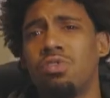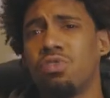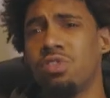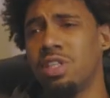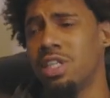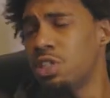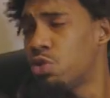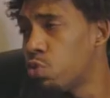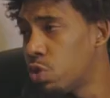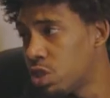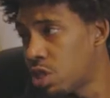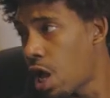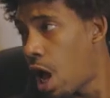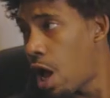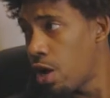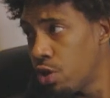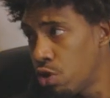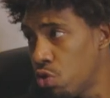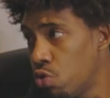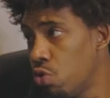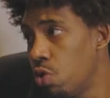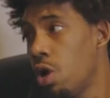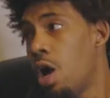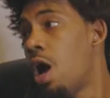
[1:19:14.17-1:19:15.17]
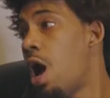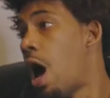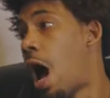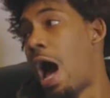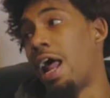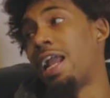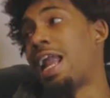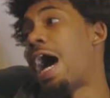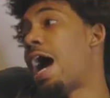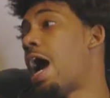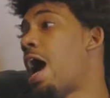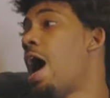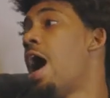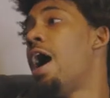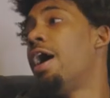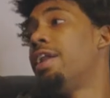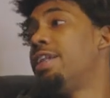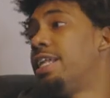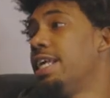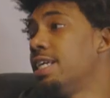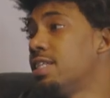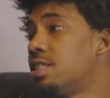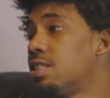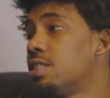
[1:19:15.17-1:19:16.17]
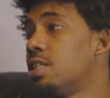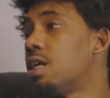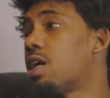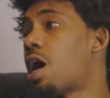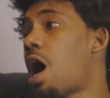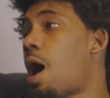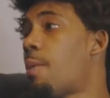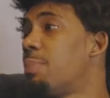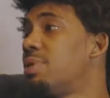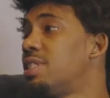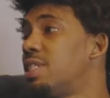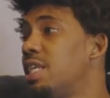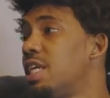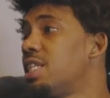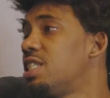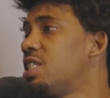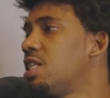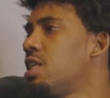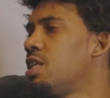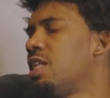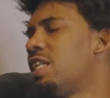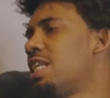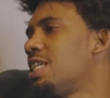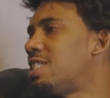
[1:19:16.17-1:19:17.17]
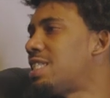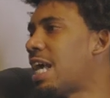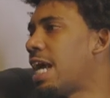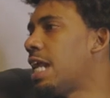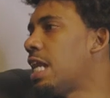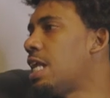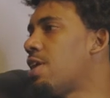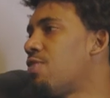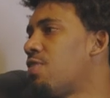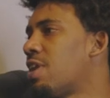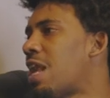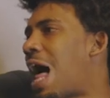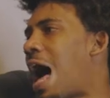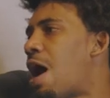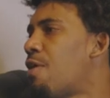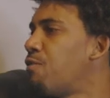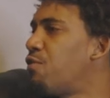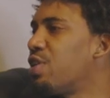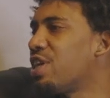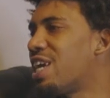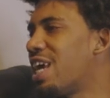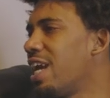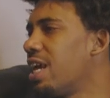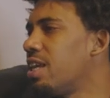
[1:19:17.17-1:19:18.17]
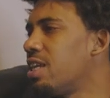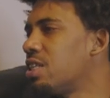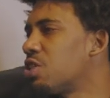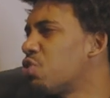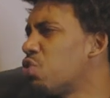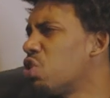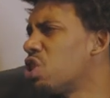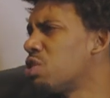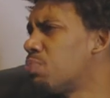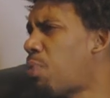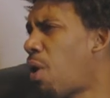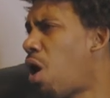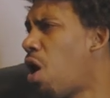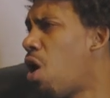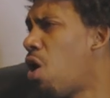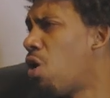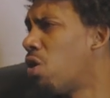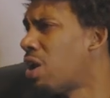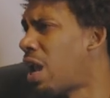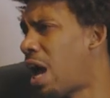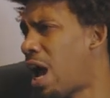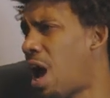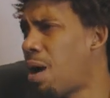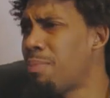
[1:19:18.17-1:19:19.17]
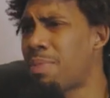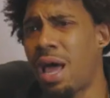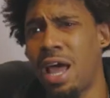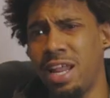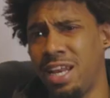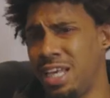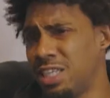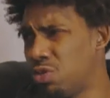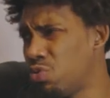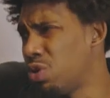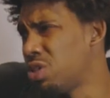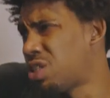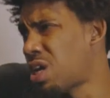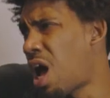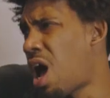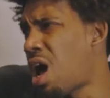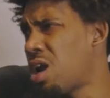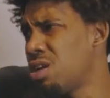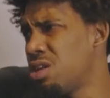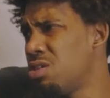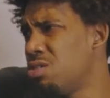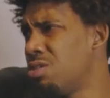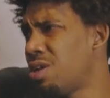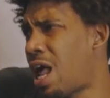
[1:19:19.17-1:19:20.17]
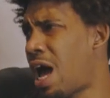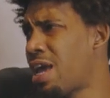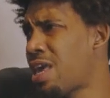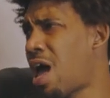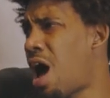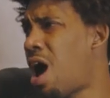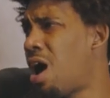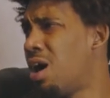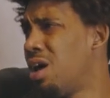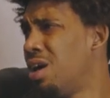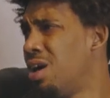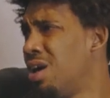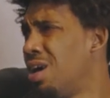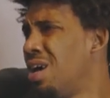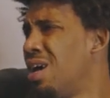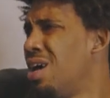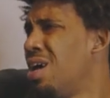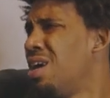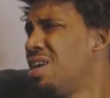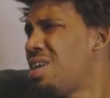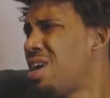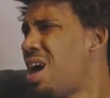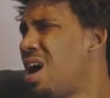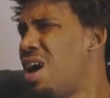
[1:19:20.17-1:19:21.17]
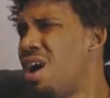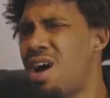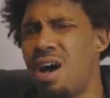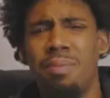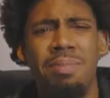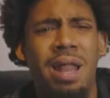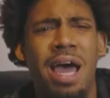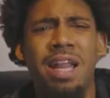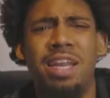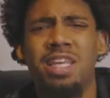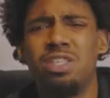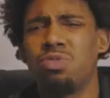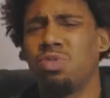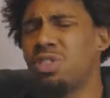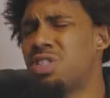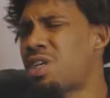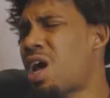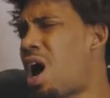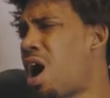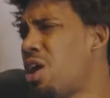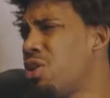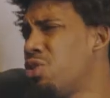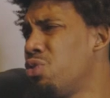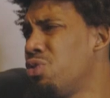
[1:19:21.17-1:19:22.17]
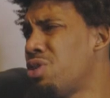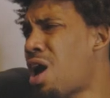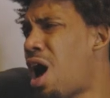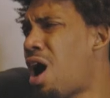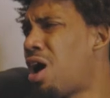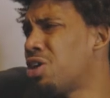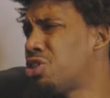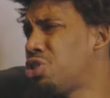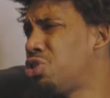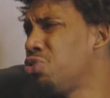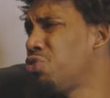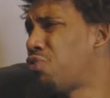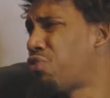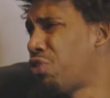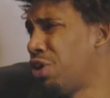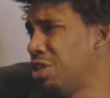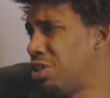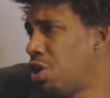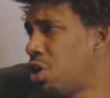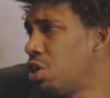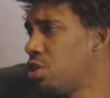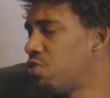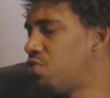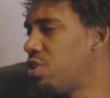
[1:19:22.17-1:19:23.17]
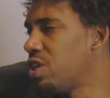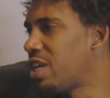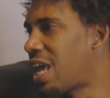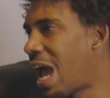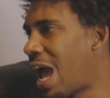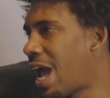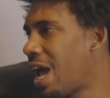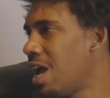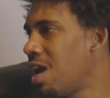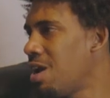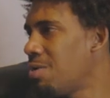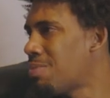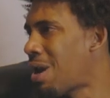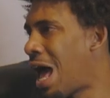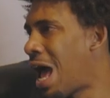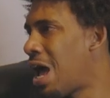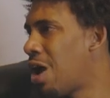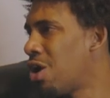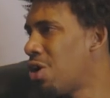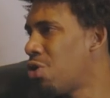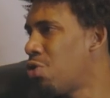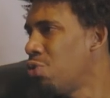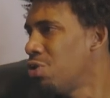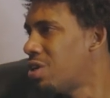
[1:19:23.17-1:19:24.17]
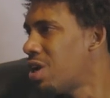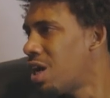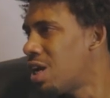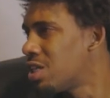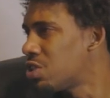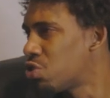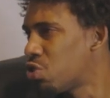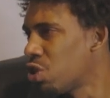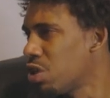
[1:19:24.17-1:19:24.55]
This what y'all do? I'm like, this is the competition. This ain't even. like I'm forgetting this Chris Paul. Like, I'm like, this what y'all do? Like I'm y'all competitive. Yeah. I'm like, this what y'all do? Y'all shoot free throws for game. Like who does?